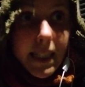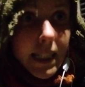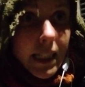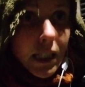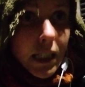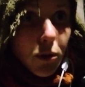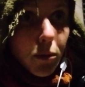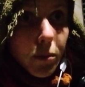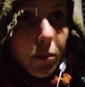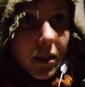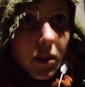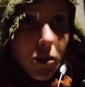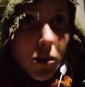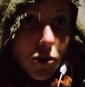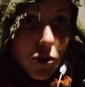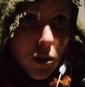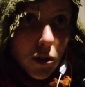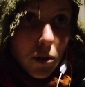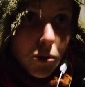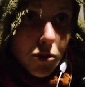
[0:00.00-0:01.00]
No,
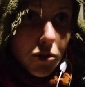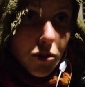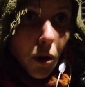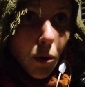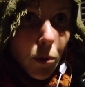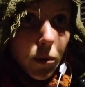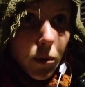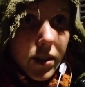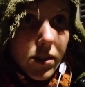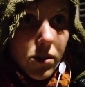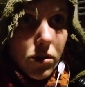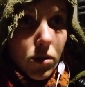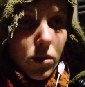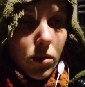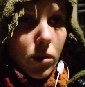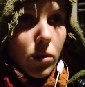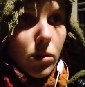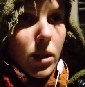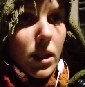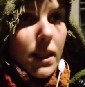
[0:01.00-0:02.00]
because your soul is, you
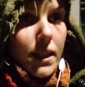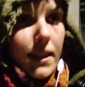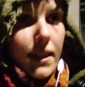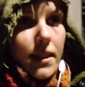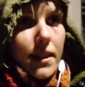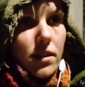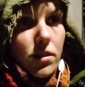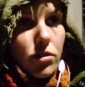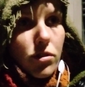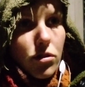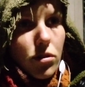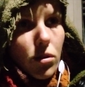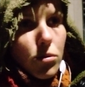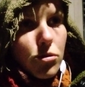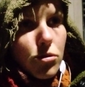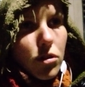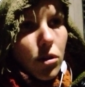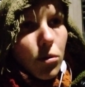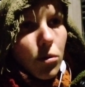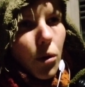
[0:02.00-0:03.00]
know, so
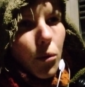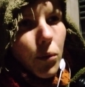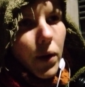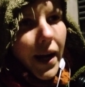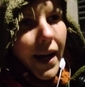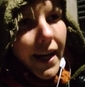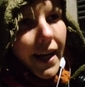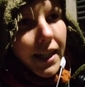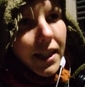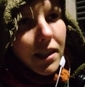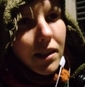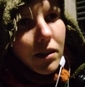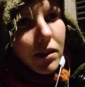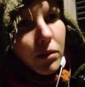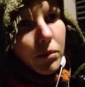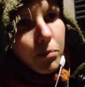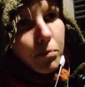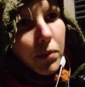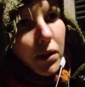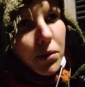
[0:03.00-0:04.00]
away.
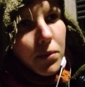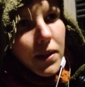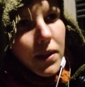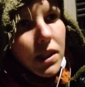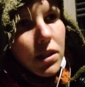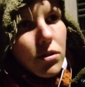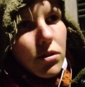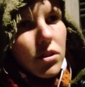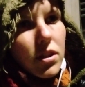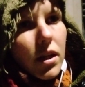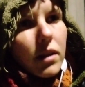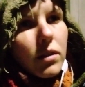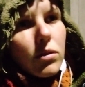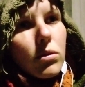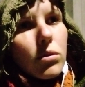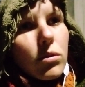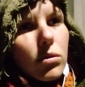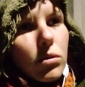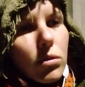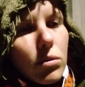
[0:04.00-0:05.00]
But what you start
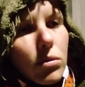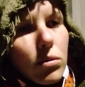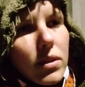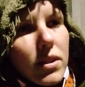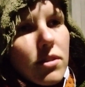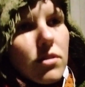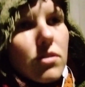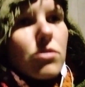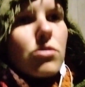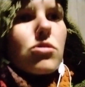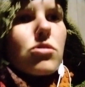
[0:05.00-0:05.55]
to do is you